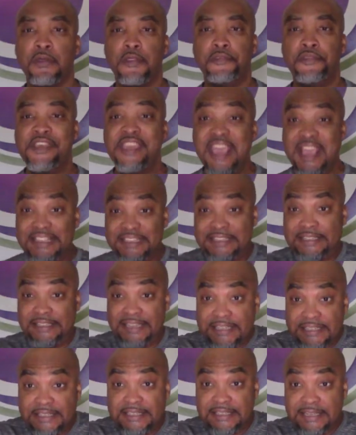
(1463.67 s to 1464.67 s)
the
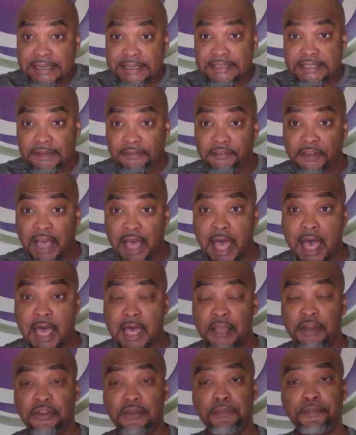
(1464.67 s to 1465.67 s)
existence of
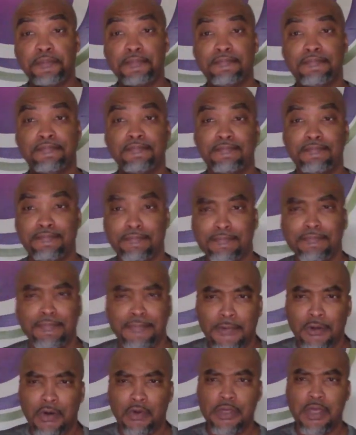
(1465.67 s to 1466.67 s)
God?
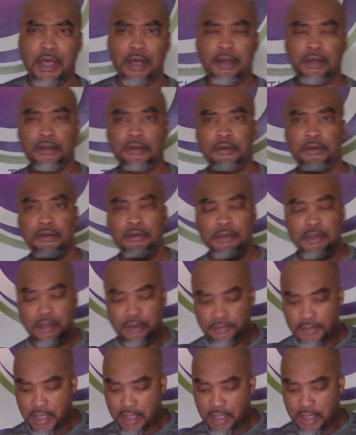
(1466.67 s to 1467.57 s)
Oh yeah, yeah.